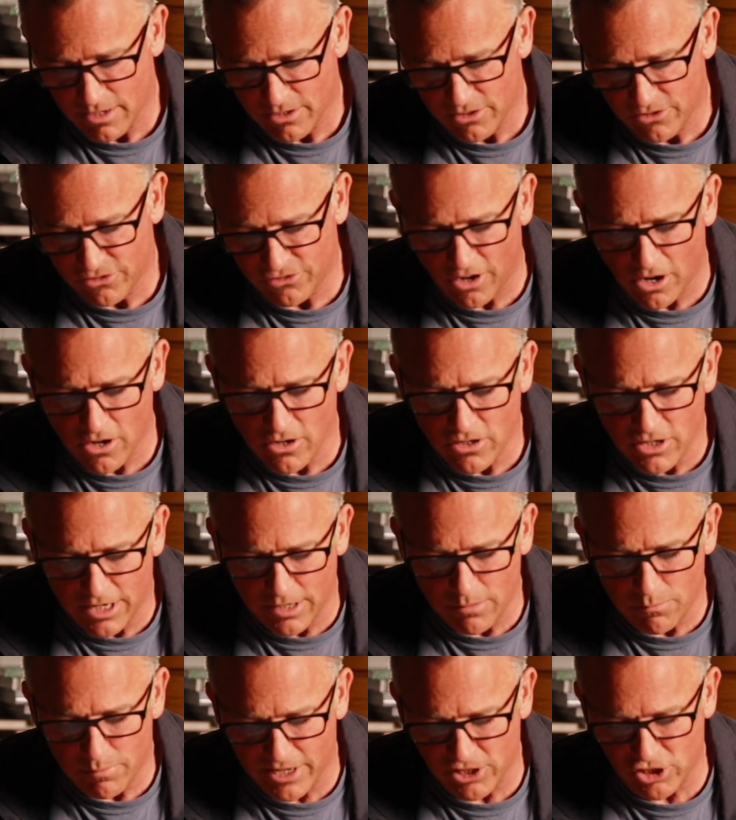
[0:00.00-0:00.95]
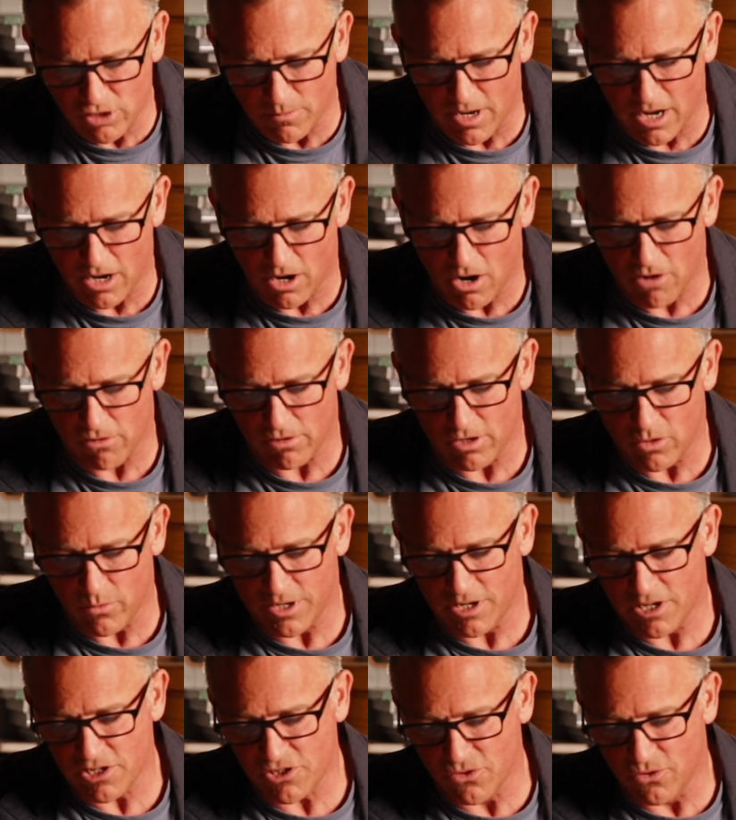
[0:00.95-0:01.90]
So you can picture my horror when
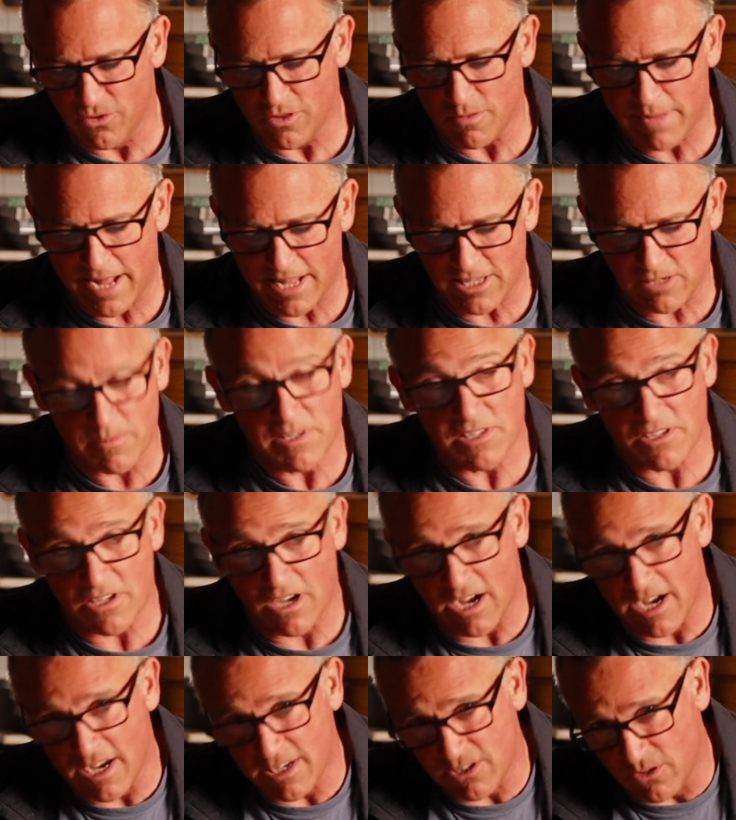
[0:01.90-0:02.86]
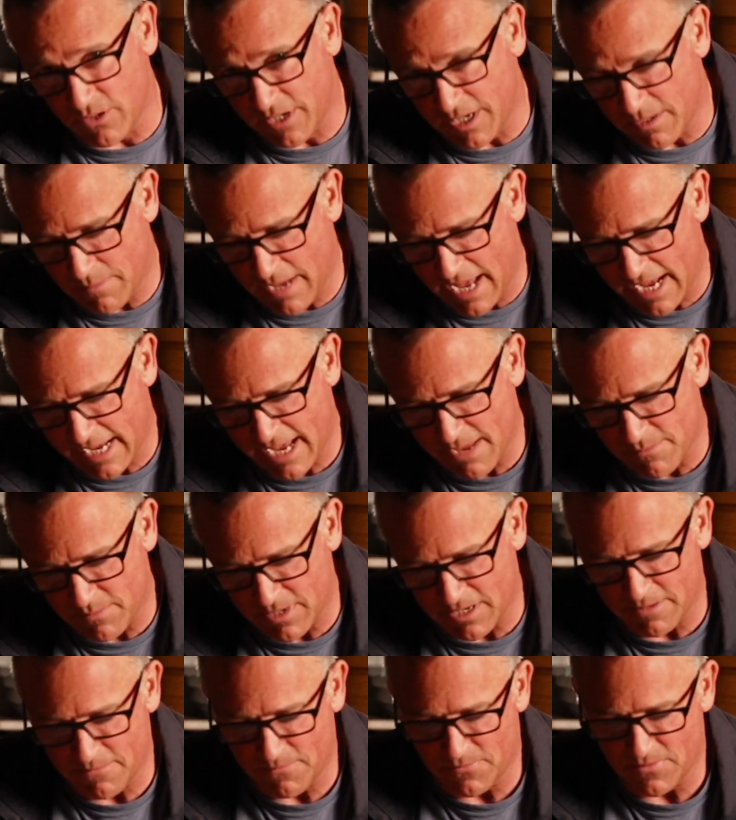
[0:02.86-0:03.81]
I saw the batsman's eyes looking back at
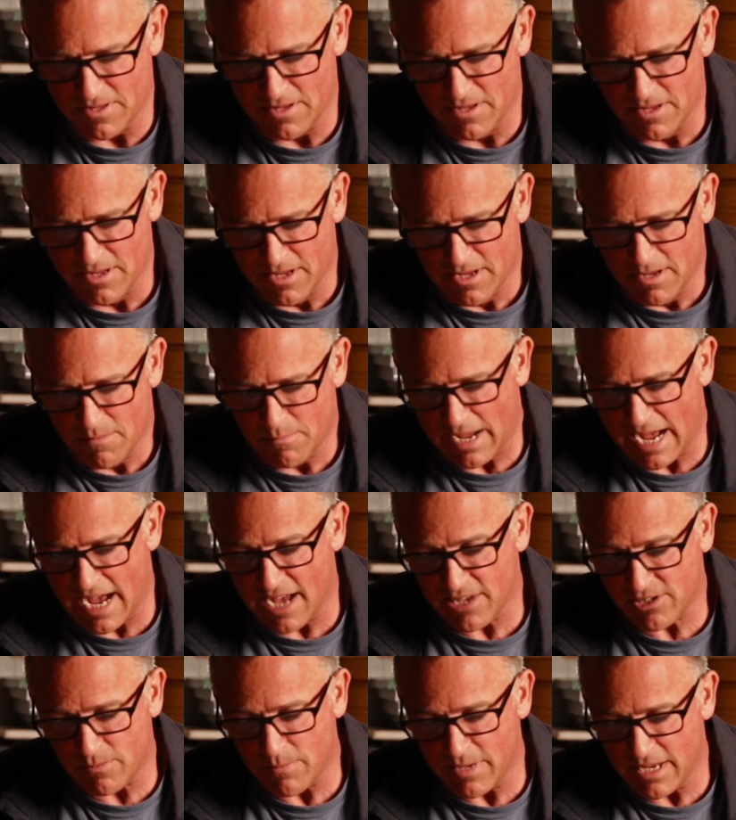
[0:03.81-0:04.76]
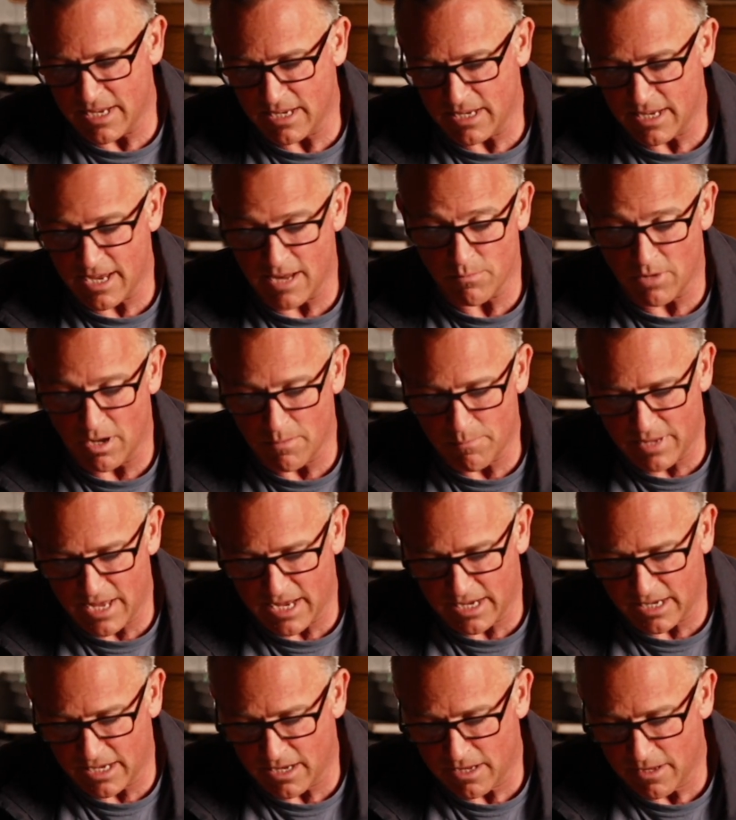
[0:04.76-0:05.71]
me, past me and my
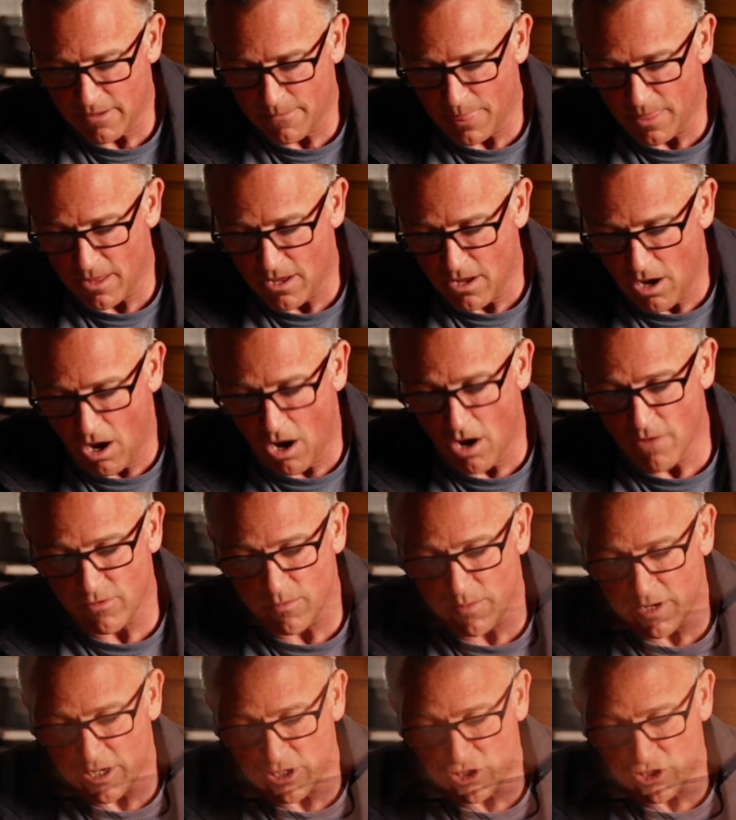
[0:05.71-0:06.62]
pecker, over my